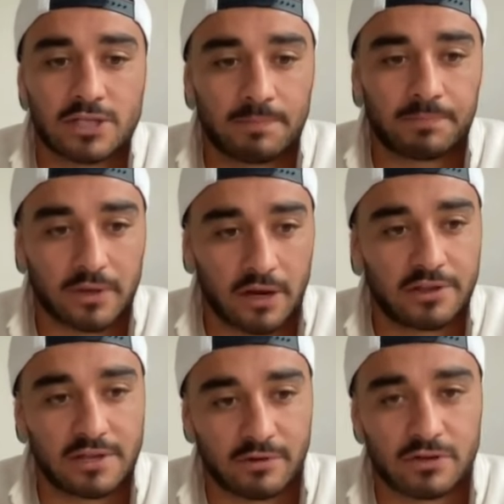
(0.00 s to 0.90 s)
And I think
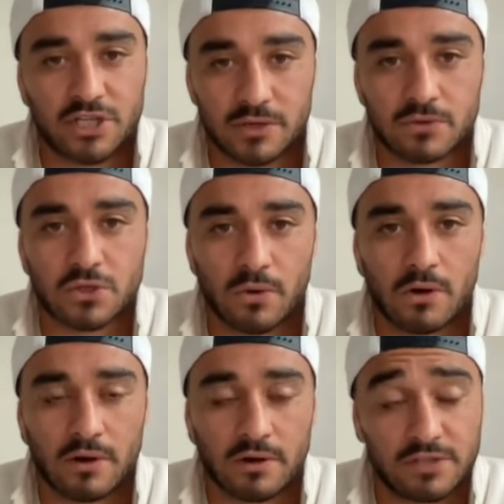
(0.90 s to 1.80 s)
they've got a settled squad.
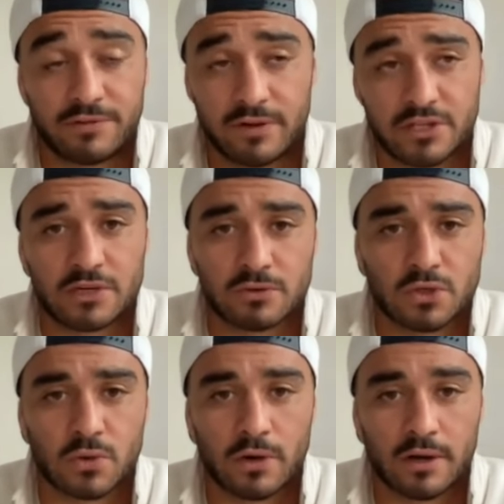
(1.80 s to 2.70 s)
It's a very settled
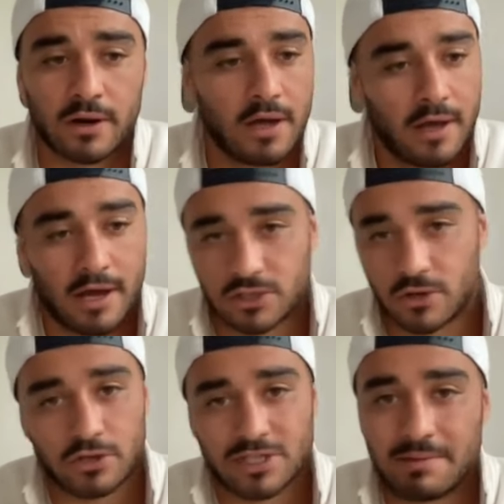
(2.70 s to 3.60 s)
squad. And as
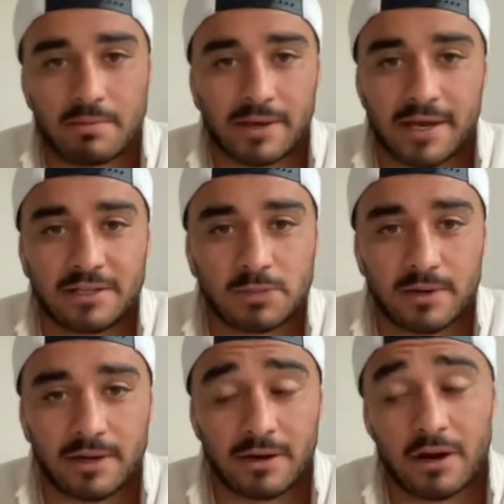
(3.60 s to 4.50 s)
long as Damien McKenzie's
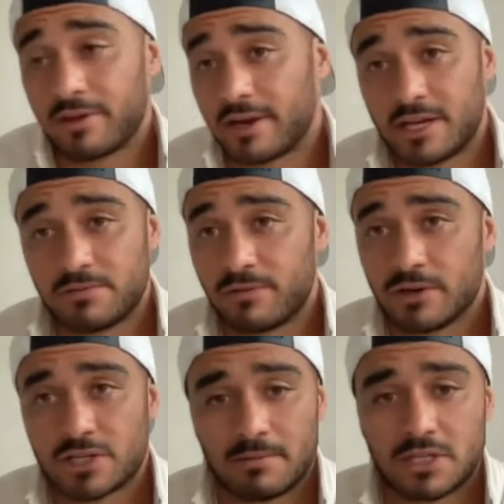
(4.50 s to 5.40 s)
playing, I think he's
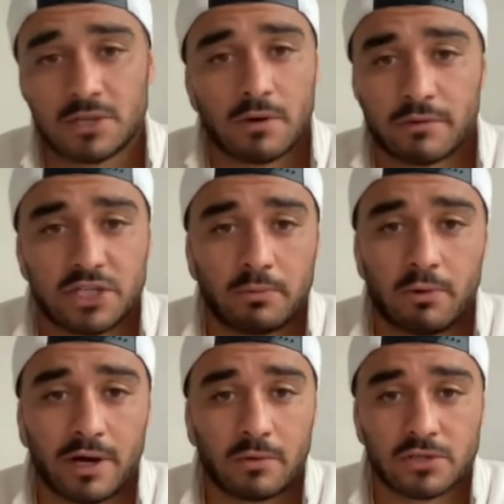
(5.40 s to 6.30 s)
very similar to what Richie
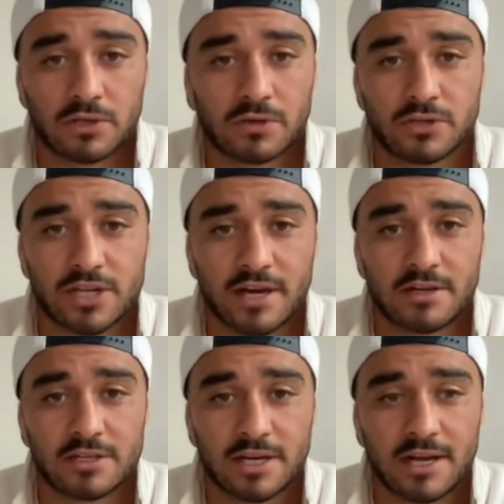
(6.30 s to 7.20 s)
Mo'unga was at the
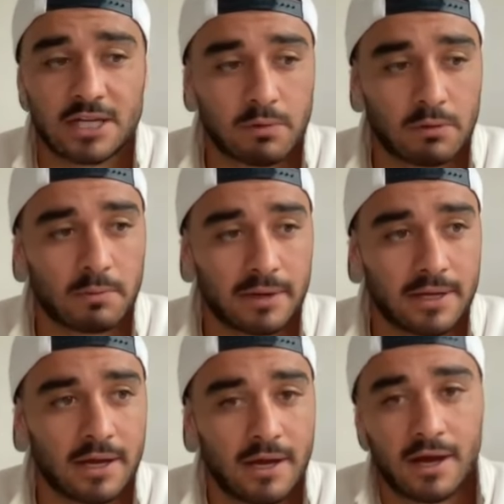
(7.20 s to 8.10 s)
Crusaders, and he's probably
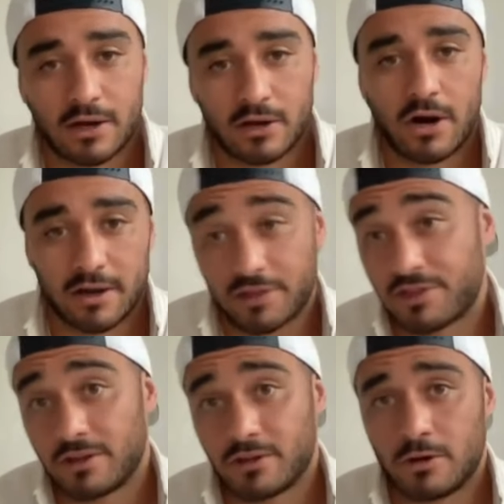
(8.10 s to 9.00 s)
a guy I
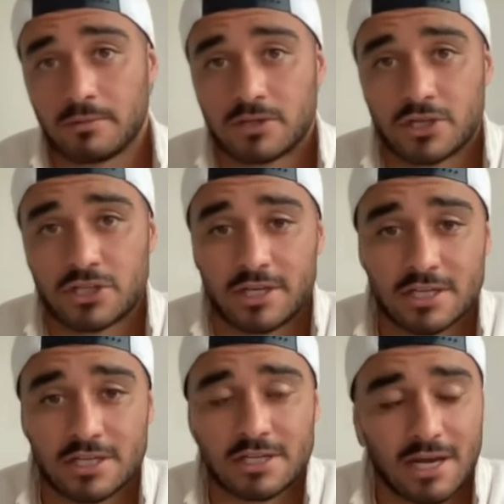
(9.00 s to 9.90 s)
think in the competition
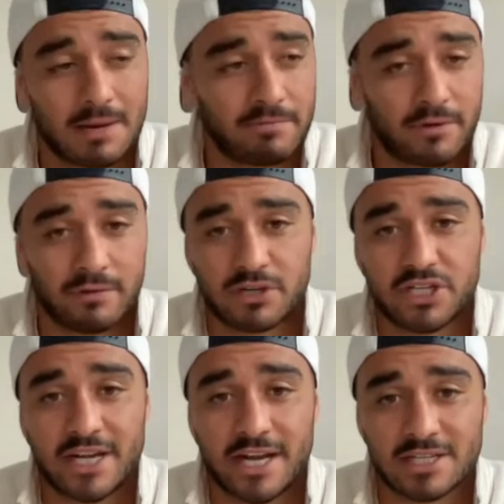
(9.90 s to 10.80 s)
is um, very
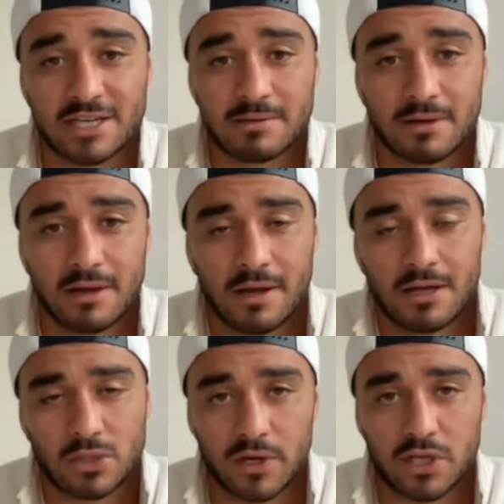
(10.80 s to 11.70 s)
Richie esque in
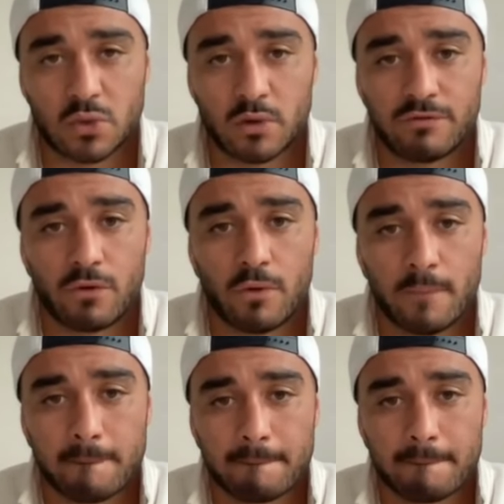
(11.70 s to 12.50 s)
2024.